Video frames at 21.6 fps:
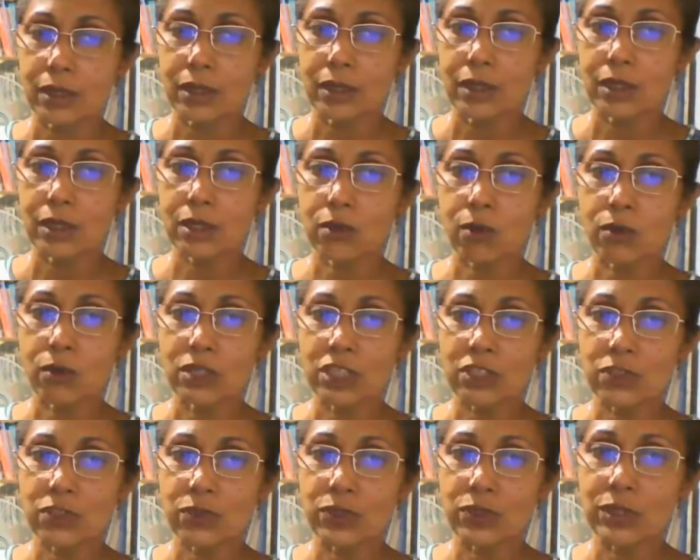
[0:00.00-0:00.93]

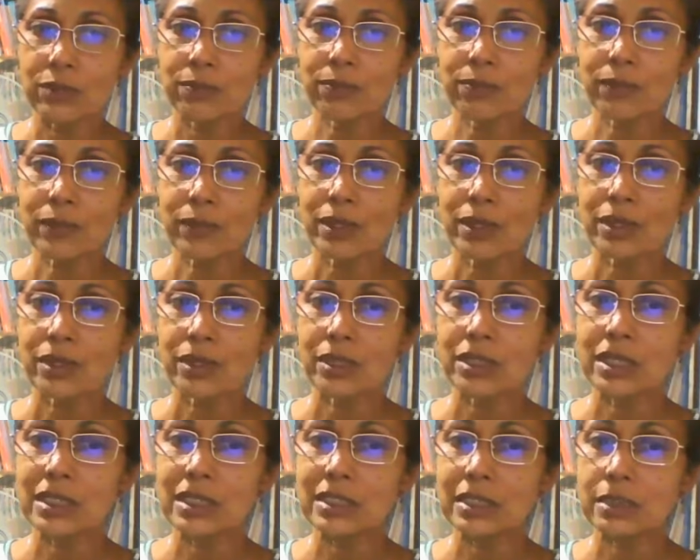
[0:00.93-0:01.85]
According to him, the
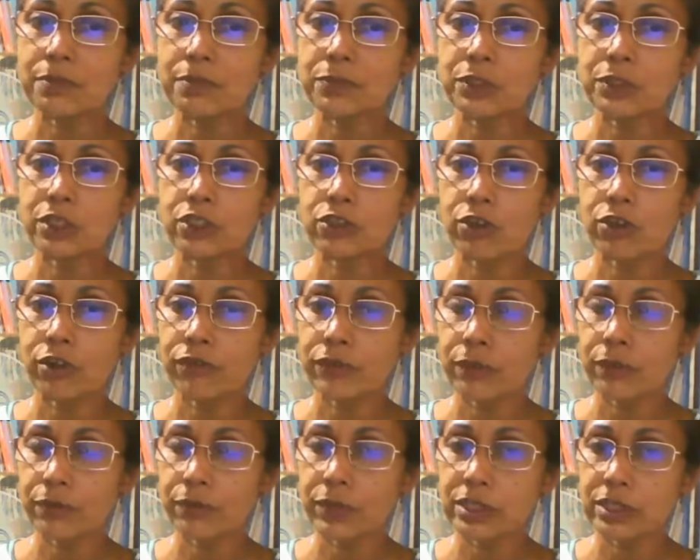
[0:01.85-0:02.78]
description of
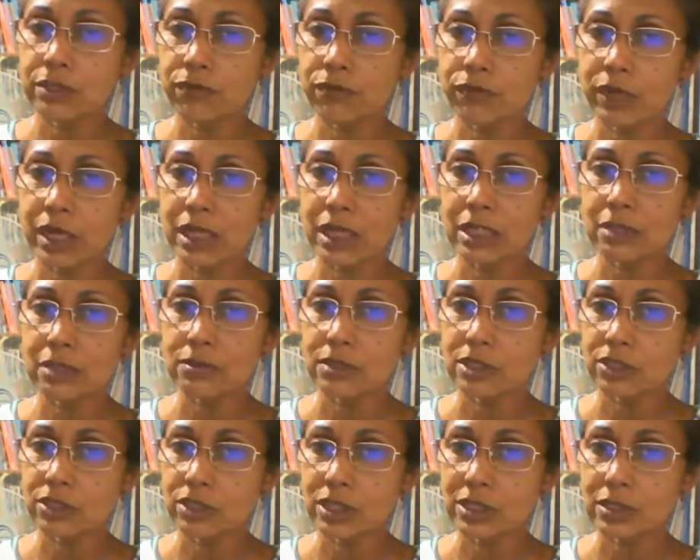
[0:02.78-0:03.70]
the bird's flight
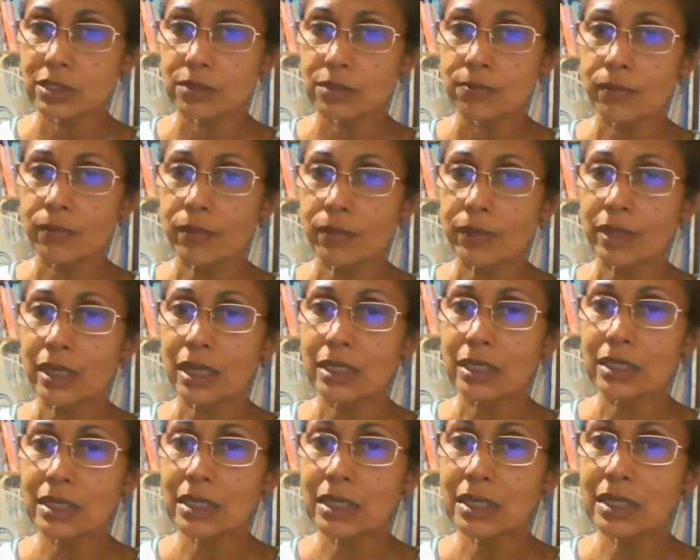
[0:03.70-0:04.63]
suggests
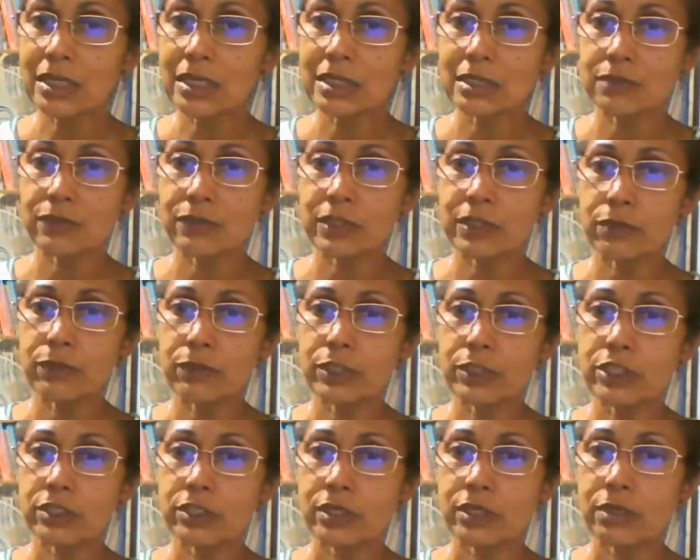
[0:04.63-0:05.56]
the ease with
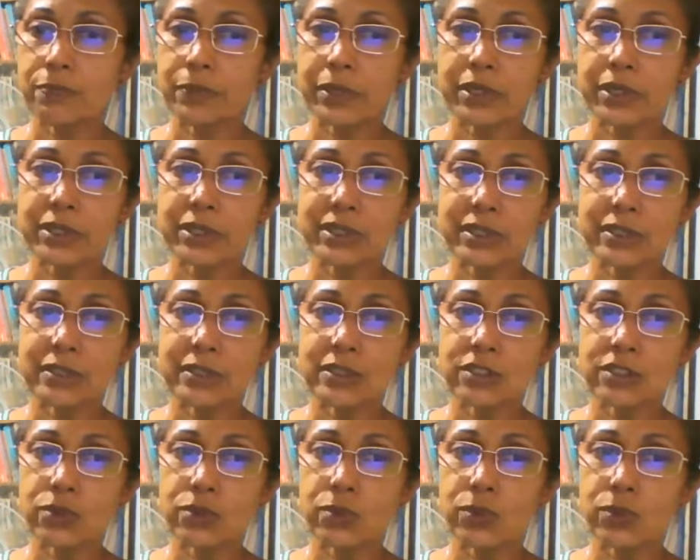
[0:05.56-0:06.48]
which a person's
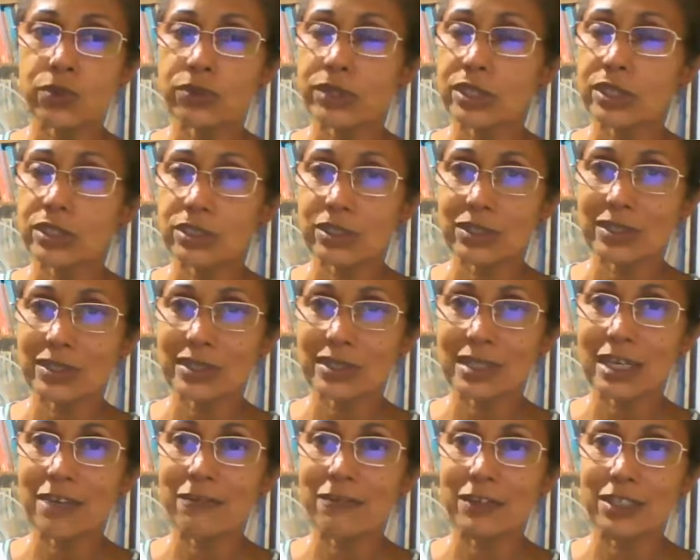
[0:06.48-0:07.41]
soul reaches
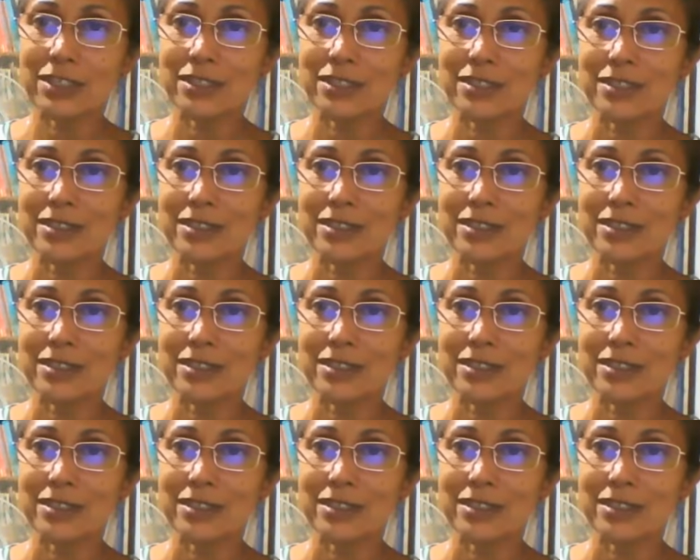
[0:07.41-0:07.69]
heaven.